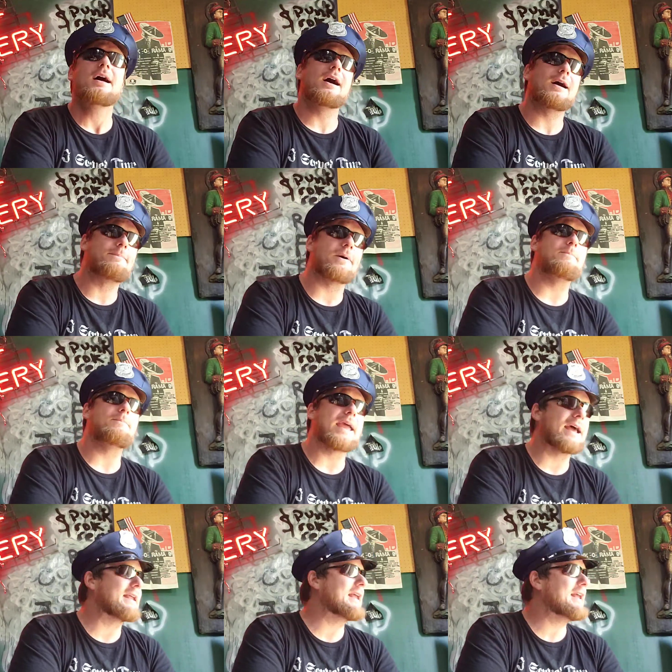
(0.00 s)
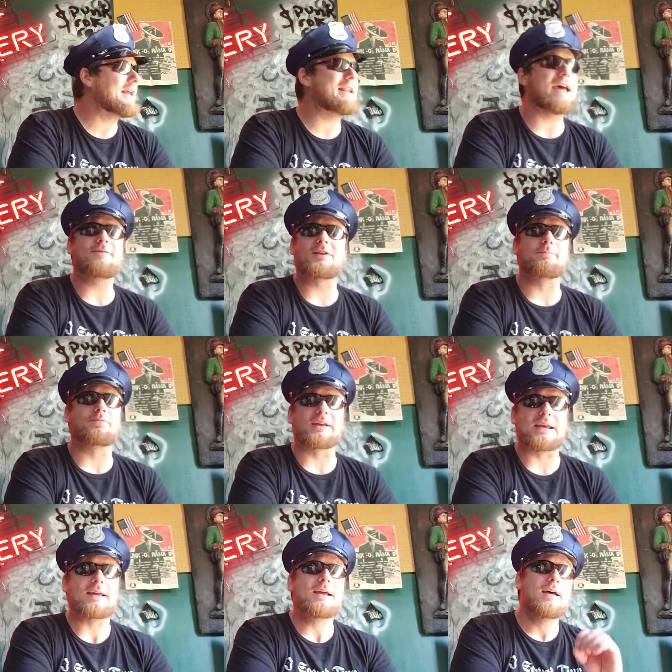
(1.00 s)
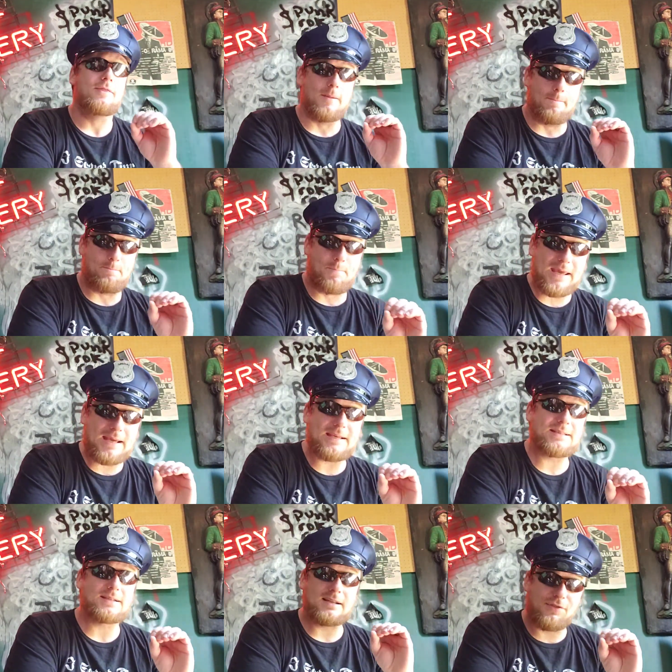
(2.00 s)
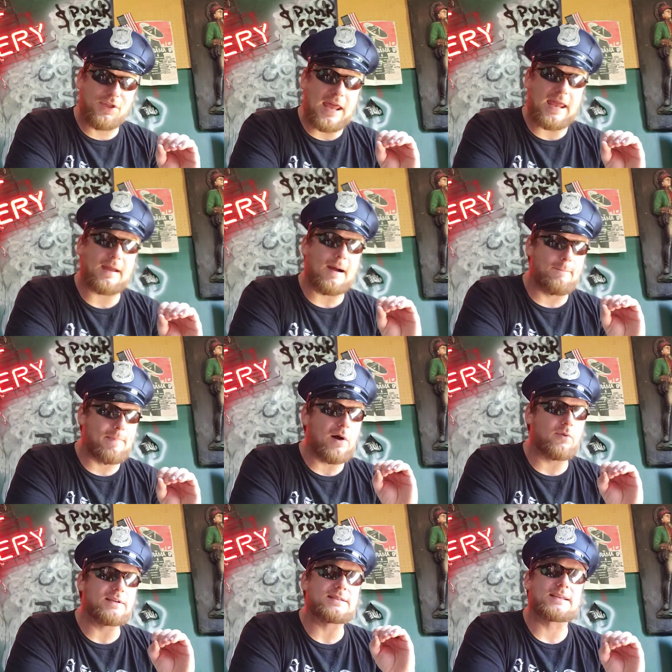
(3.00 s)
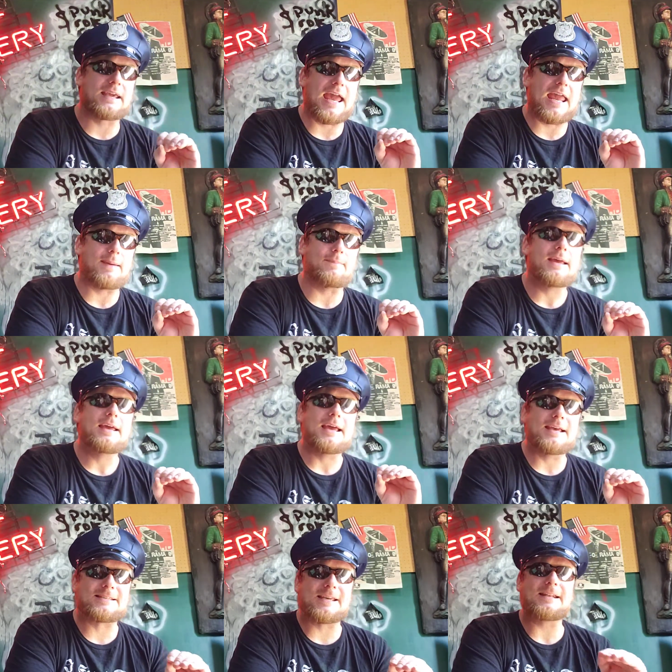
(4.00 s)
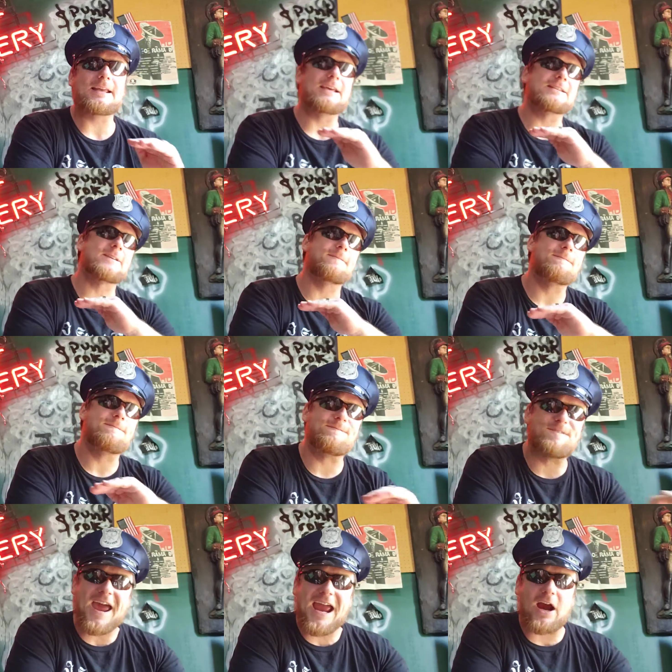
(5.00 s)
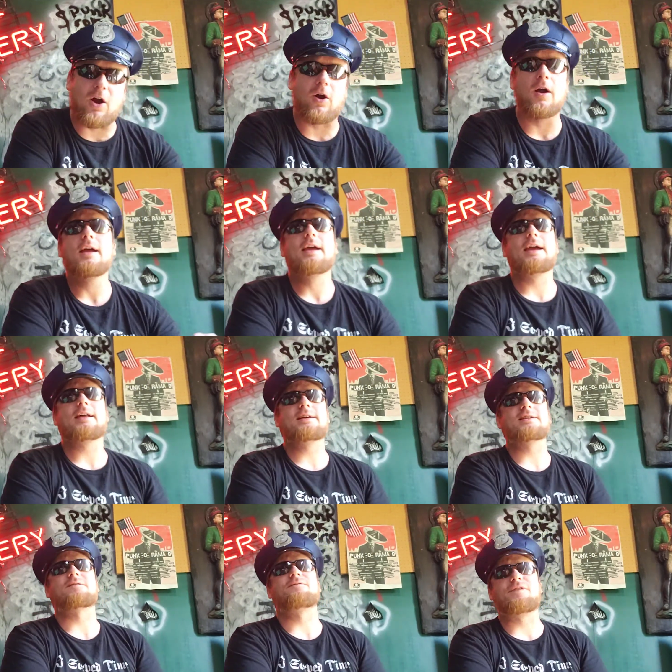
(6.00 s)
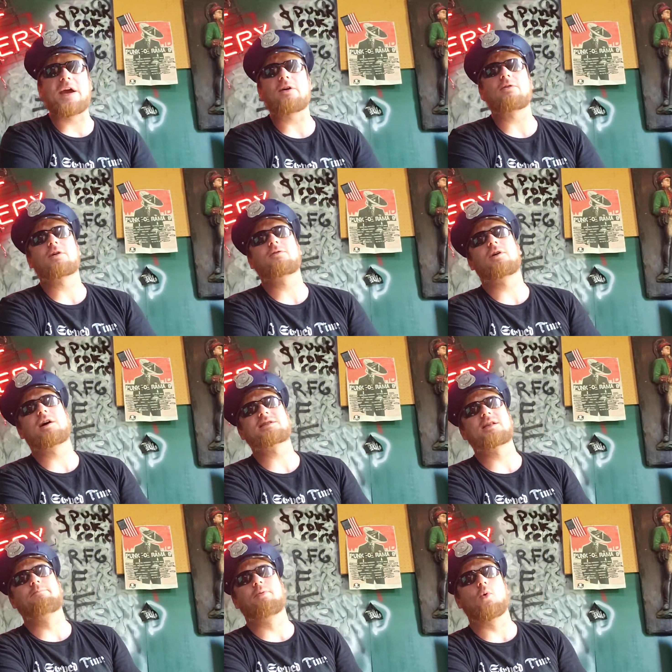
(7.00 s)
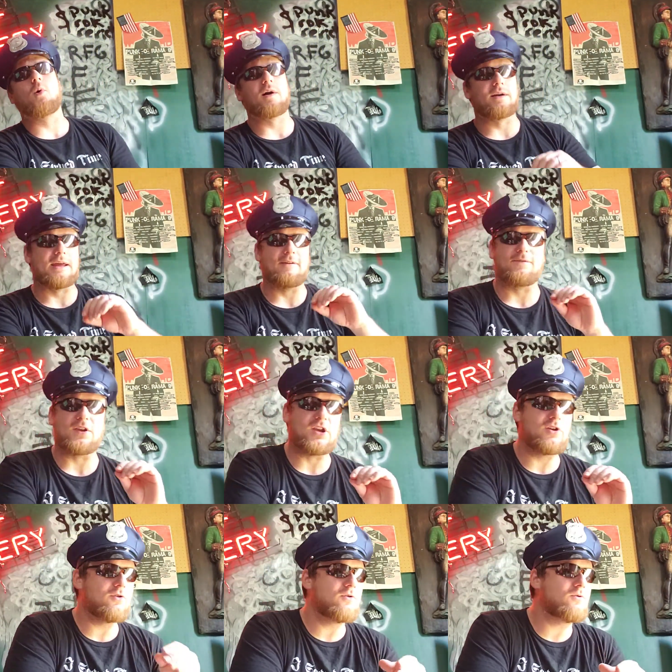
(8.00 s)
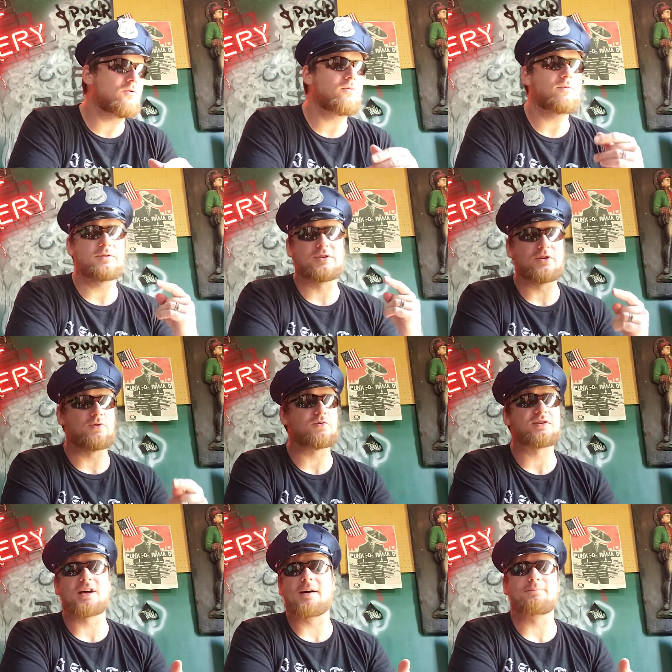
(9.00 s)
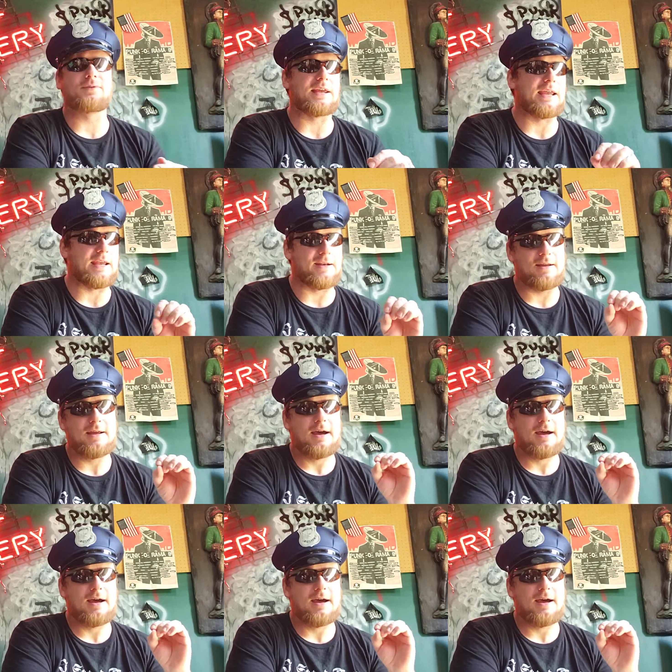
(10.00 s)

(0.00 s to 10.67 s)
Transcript: uh, but man, inevitably, the biggest thing about this game is it is fair. It is fair across the board. If you do something,